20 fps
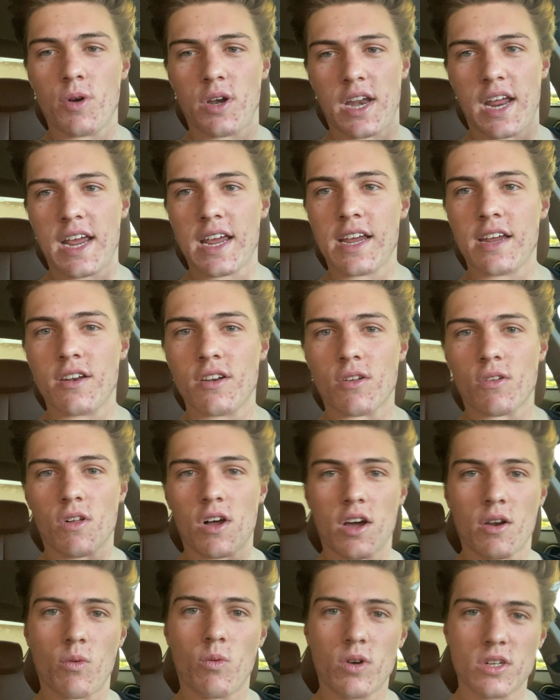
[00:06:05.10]
and handle
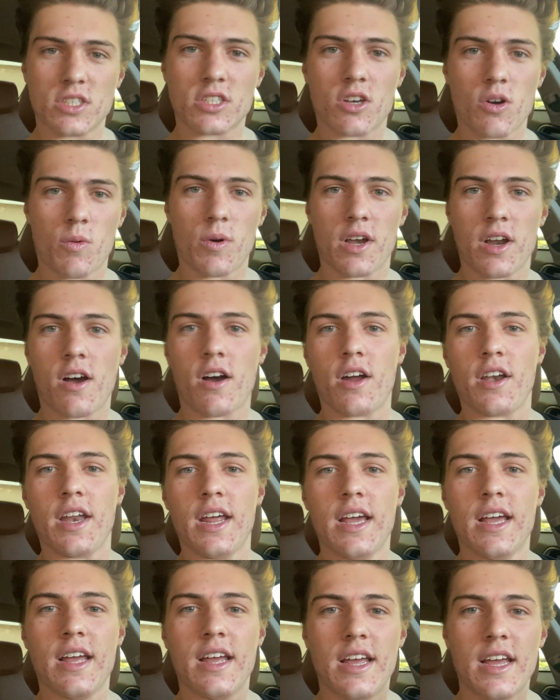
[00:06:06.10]
on what's going on
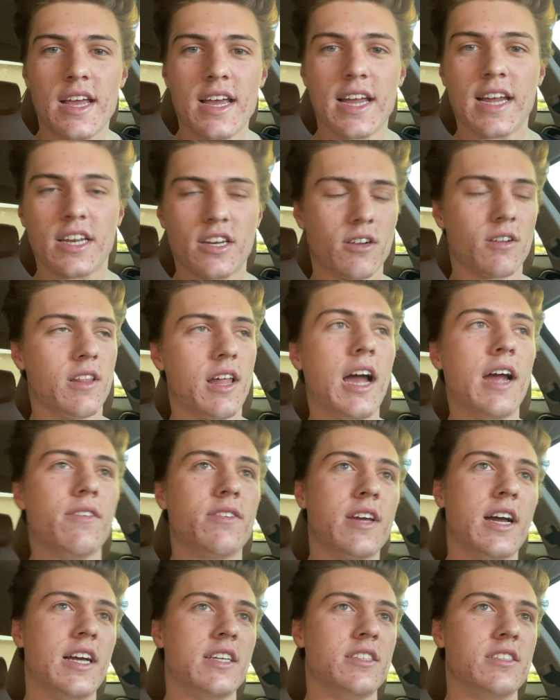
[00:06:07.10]
in your life,
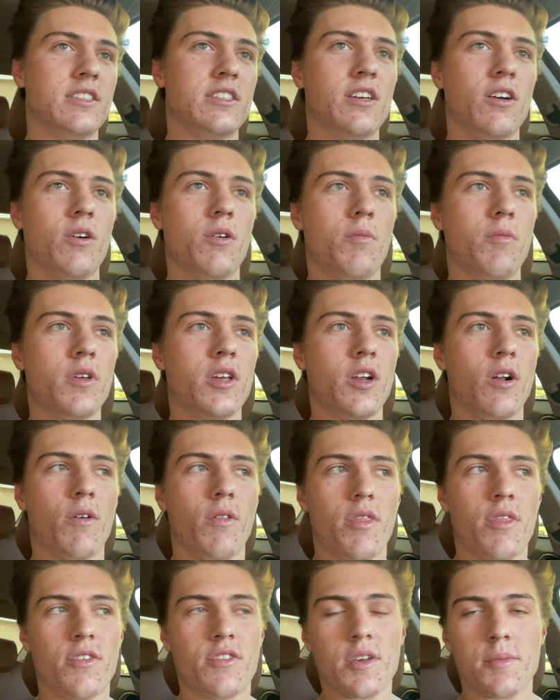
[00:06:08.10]
guys. And so,
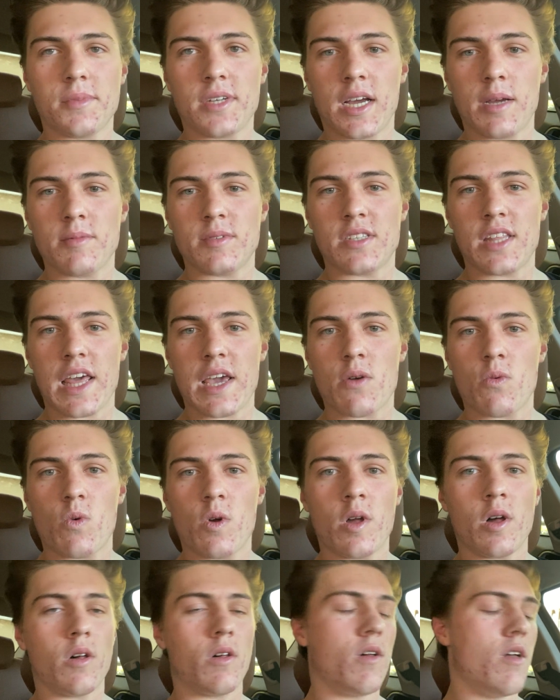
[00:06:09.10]
sometimes they
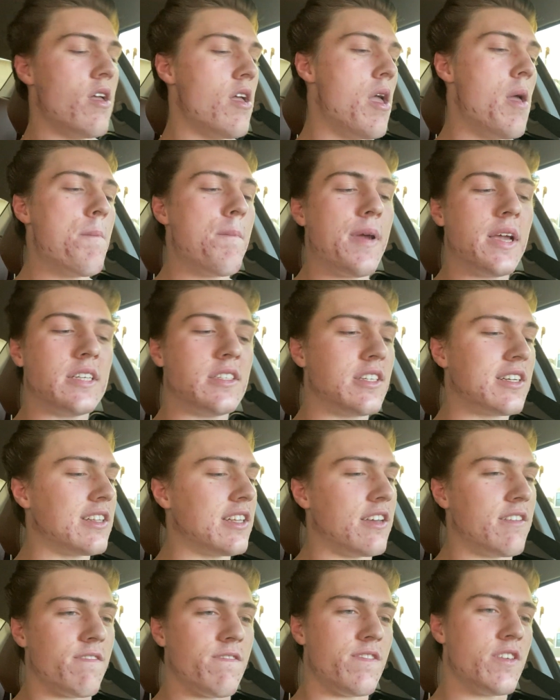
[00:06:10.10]
will
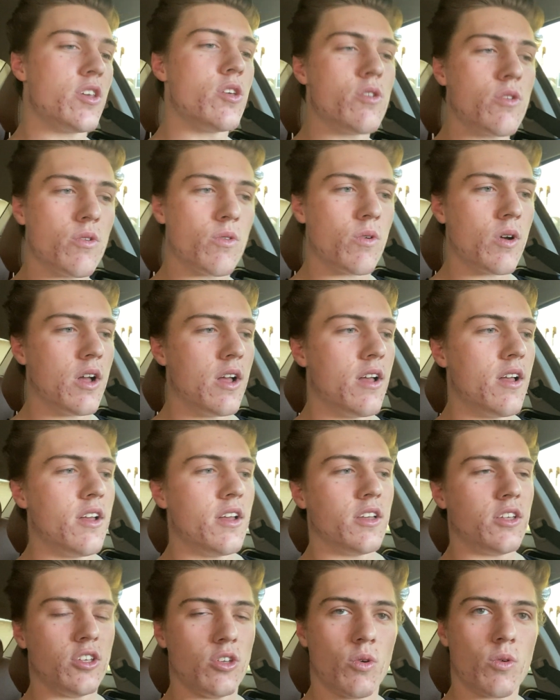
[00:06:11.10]
basically view
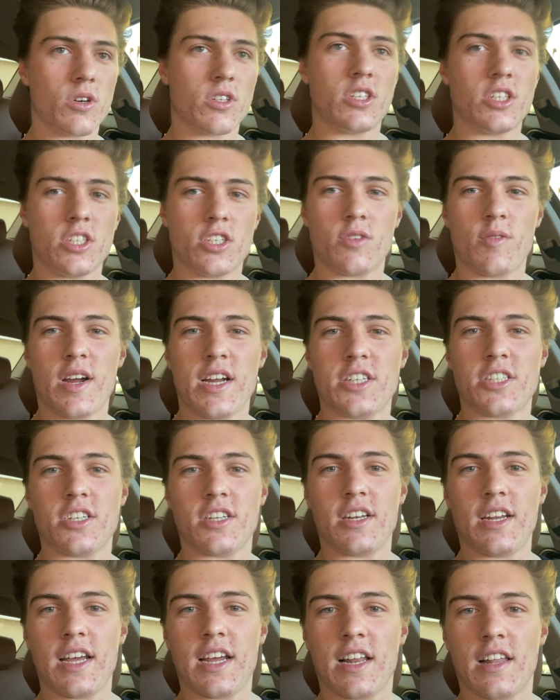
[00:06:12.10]
your
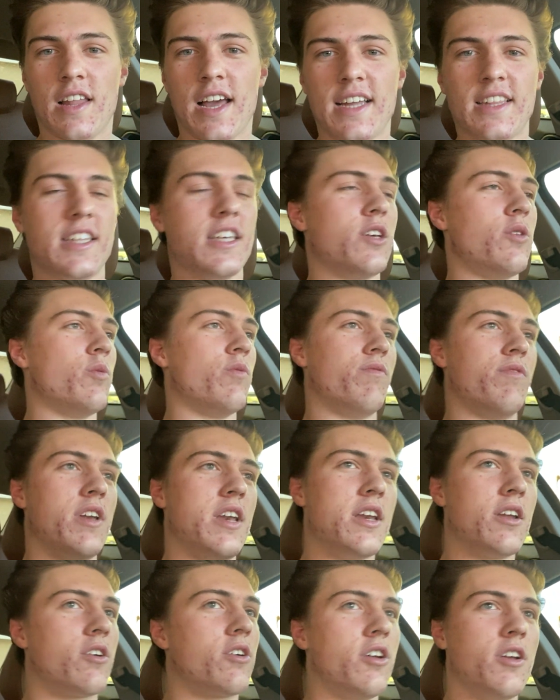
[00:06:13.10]
situation in a light that you
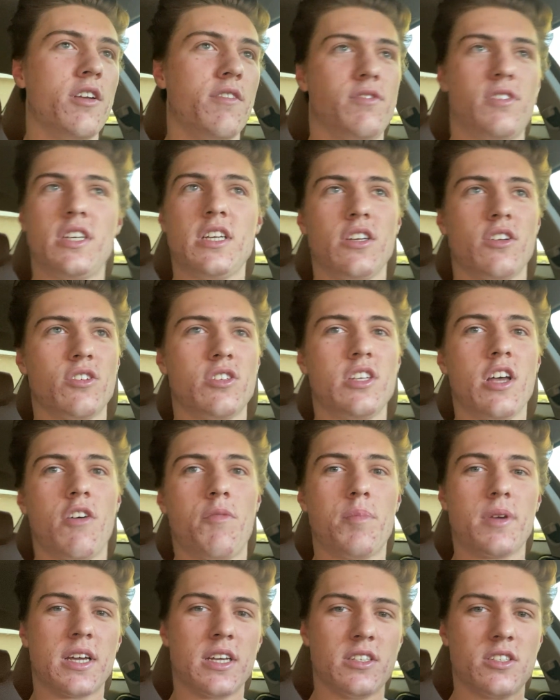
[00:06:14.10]
couldn't have seen
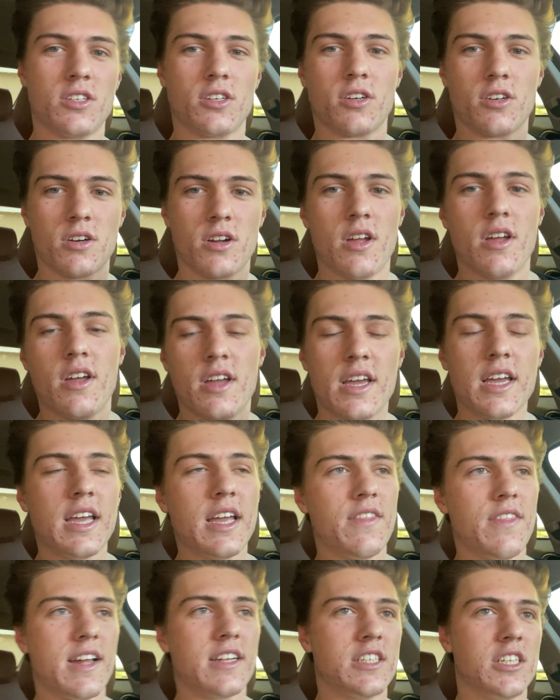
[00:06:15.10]
yourself because you're
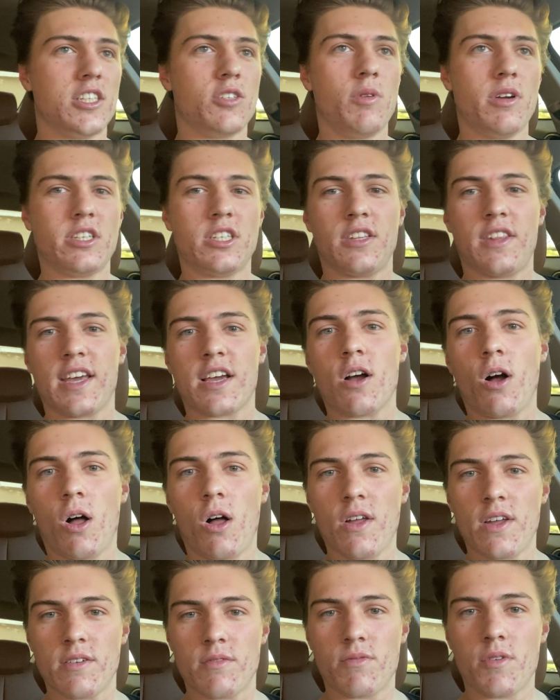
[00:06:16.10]
in that situation.
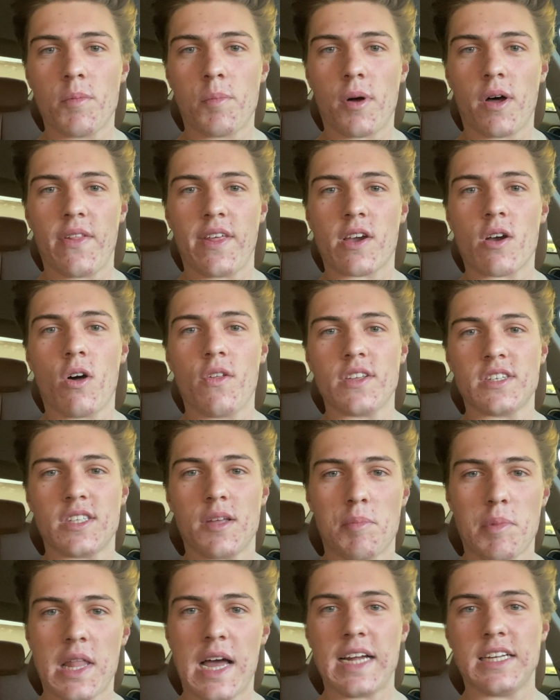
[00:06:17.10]
In football, they call this
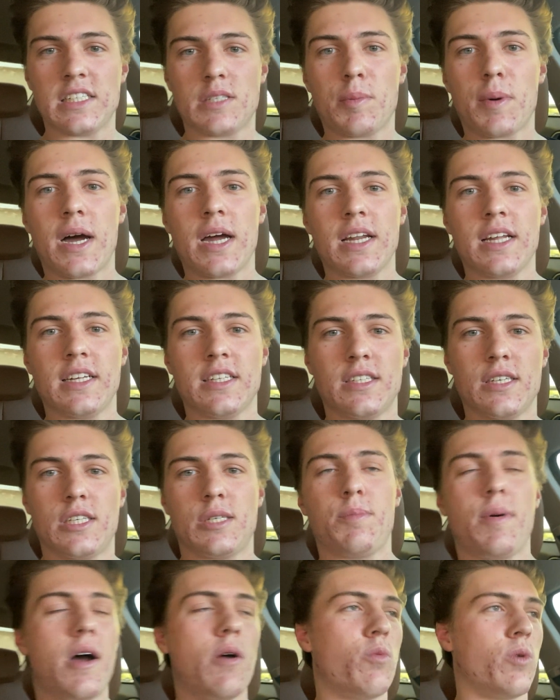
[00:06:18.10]
the blind spot. It's the
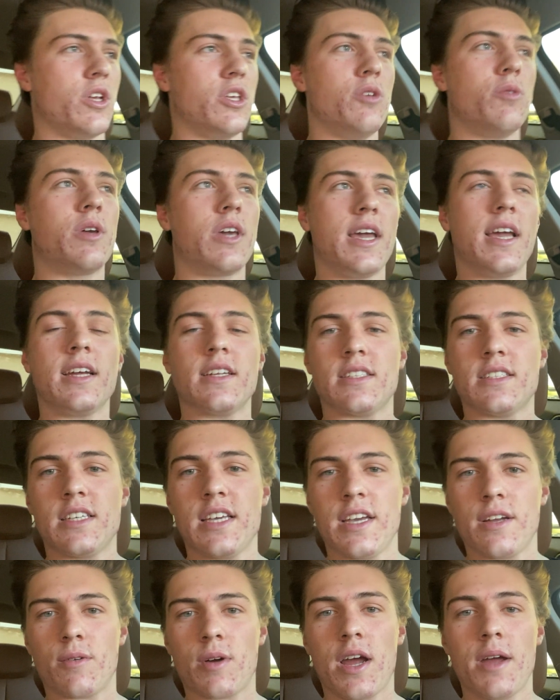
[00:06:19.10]
spot where you can't
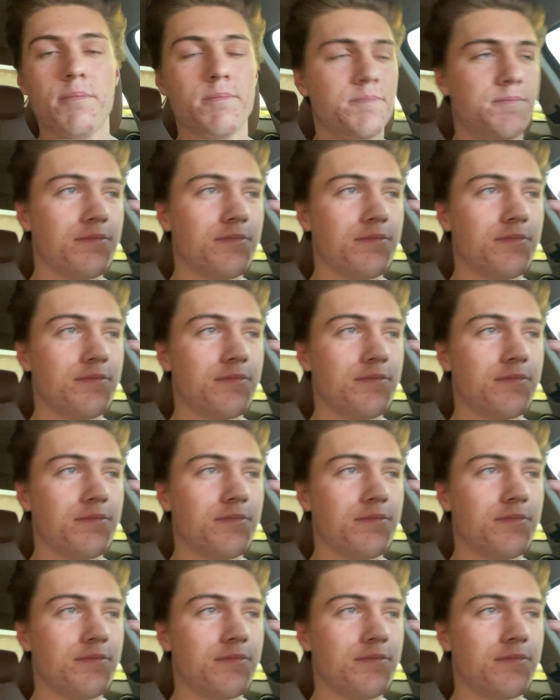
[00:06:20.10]
see, right?